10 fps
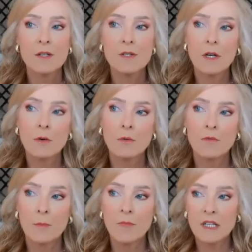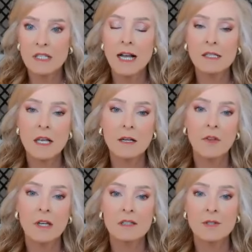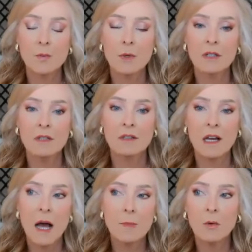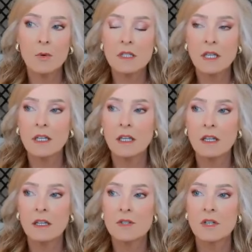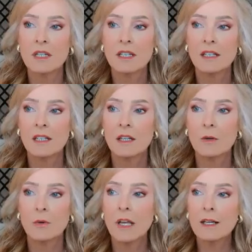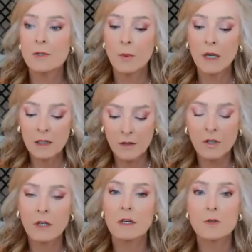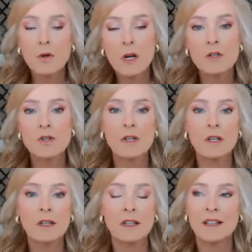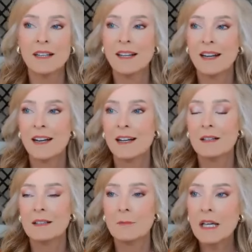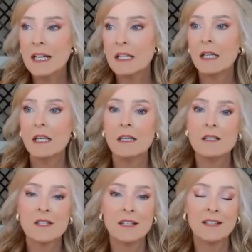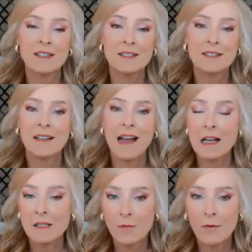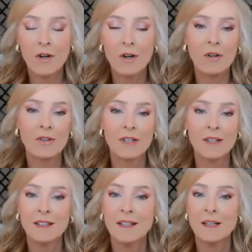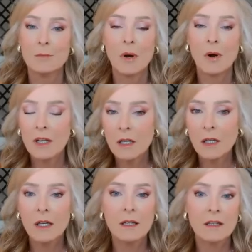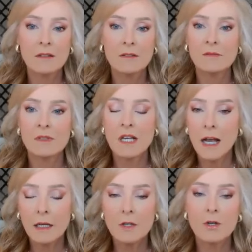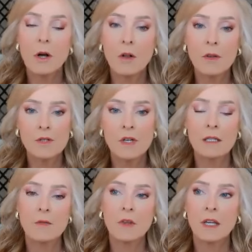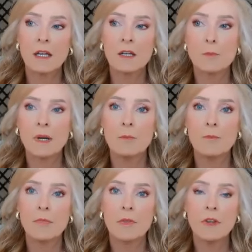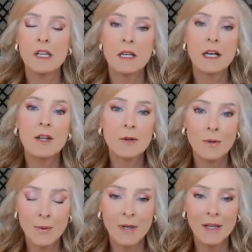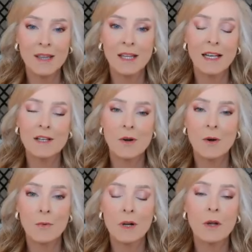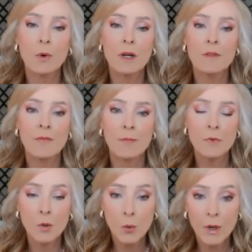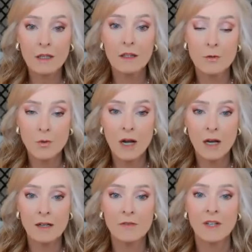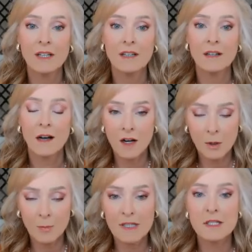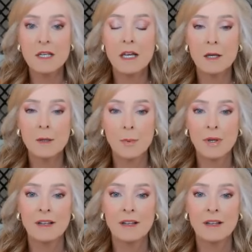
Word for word: So from the design side of things, that's what I'm always thinking is, you know, yes, we need to look at construction and uh, amenities and asphalt and parking and signage and all those kinds of things. But these other three things are really what quickly drive occupancy up,